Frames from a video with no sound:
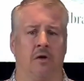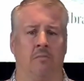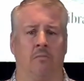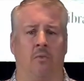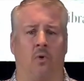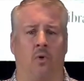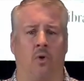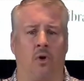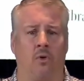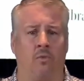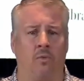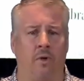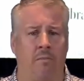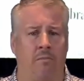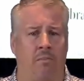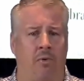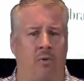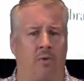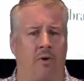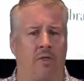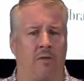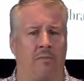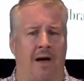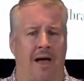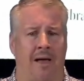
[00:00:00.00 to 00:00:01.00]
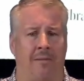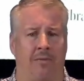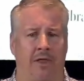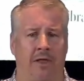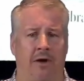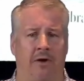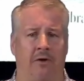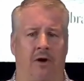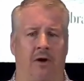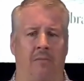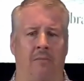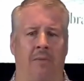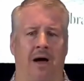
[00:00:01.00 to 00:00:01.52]
The more we pour the
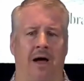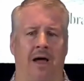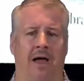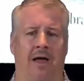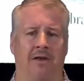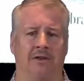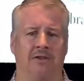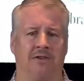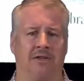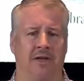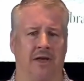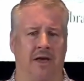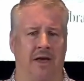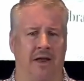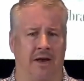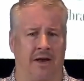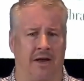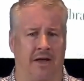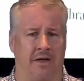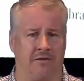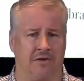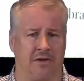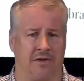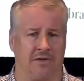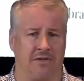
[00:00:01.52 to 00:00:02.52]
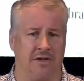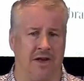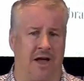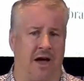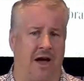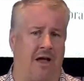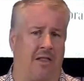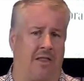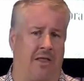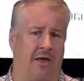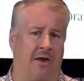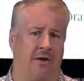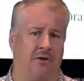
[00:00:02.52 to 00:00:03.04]
Bible into our minds and it gives us
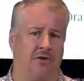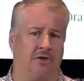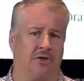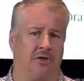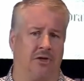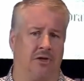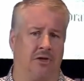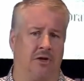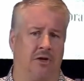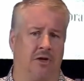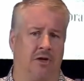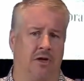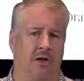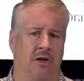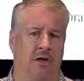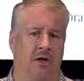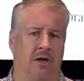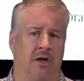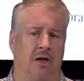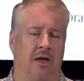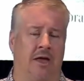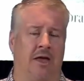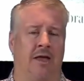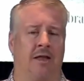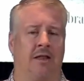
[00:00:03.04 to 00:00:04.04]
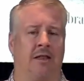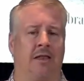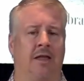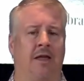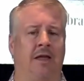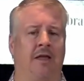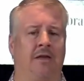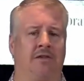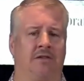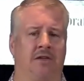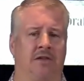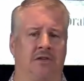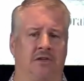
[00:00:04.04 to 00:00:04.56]
knowledge, it
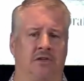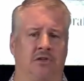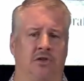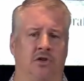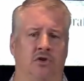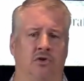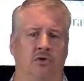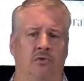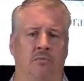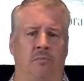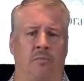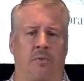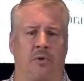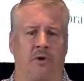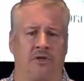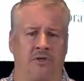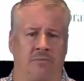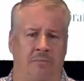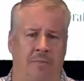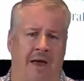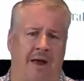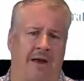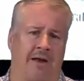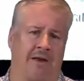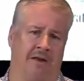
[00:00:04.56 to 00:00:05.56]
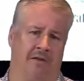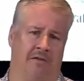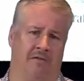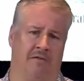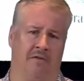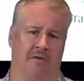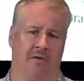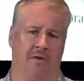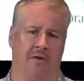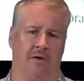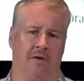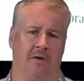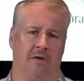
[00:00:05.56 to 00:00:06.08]
leads us to
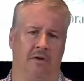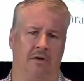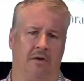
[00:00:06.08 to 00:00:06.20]
perspective.